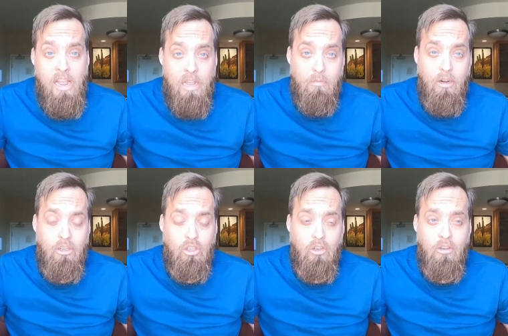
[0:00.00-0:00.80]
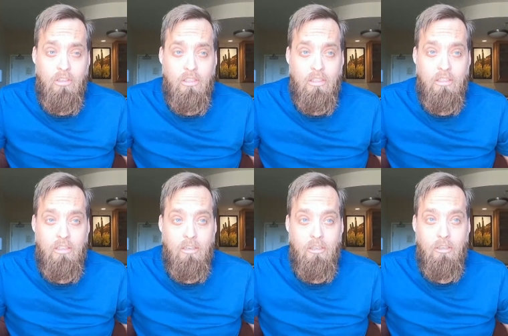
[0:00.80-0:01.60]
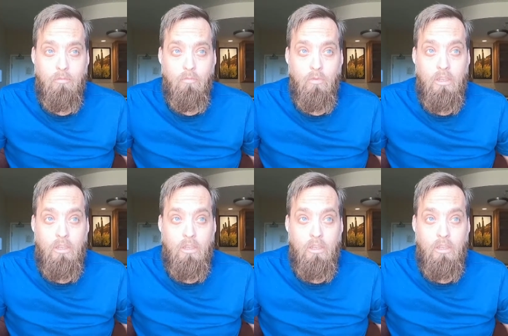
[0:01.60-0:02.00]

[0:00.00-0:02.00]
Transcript: and my insurance um,